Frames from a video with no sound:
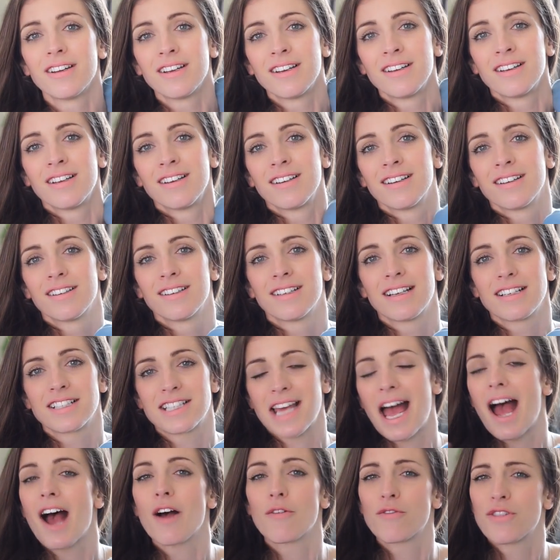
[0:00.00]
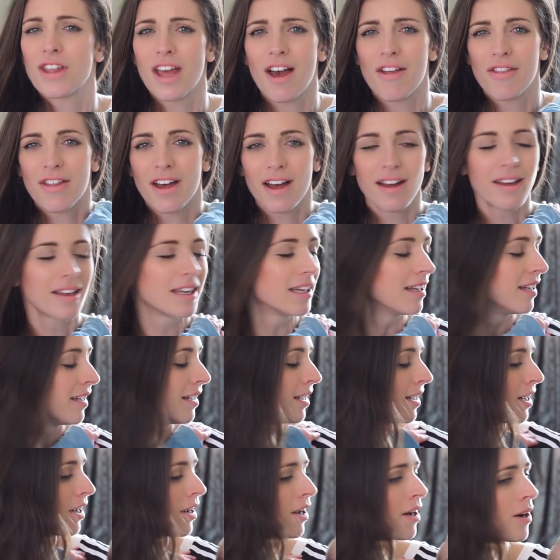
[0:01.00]
to have the other.
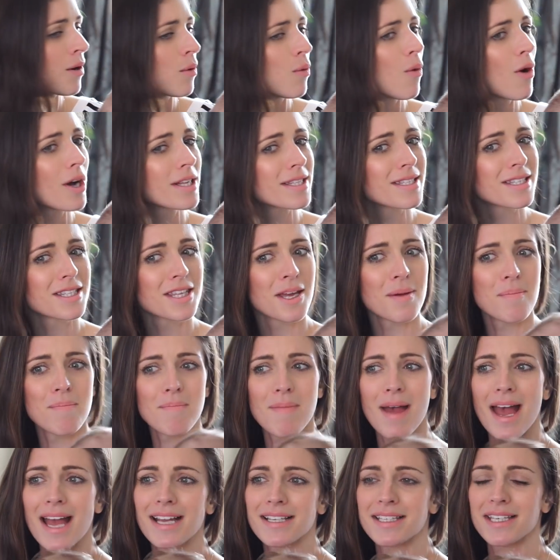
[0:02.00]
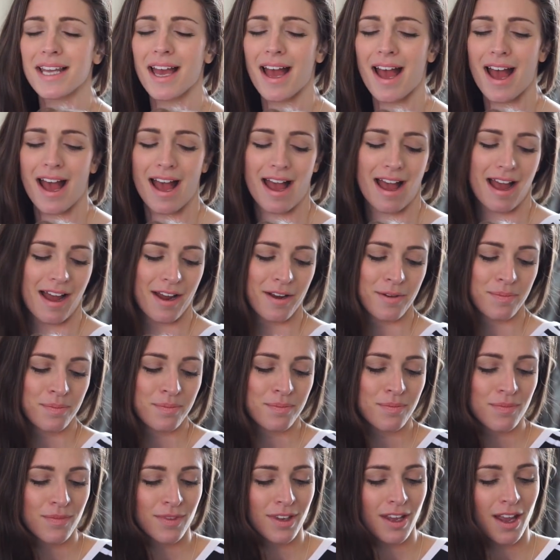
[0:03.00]
What's the matter?
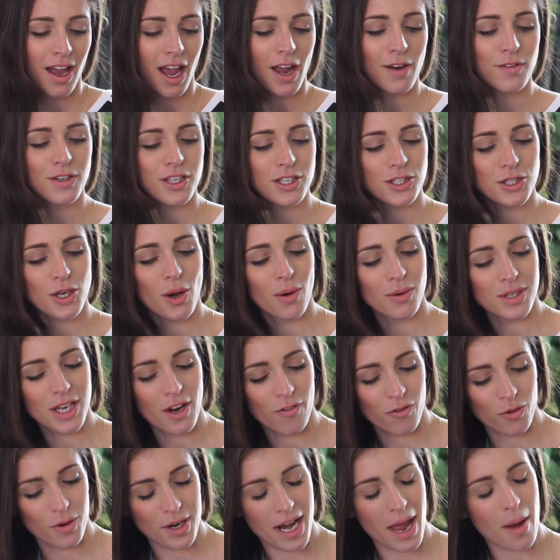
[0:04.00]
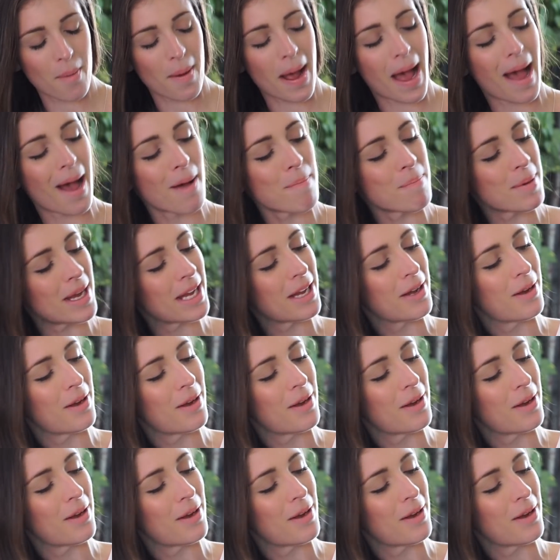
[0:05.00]
I've just told everyone how happy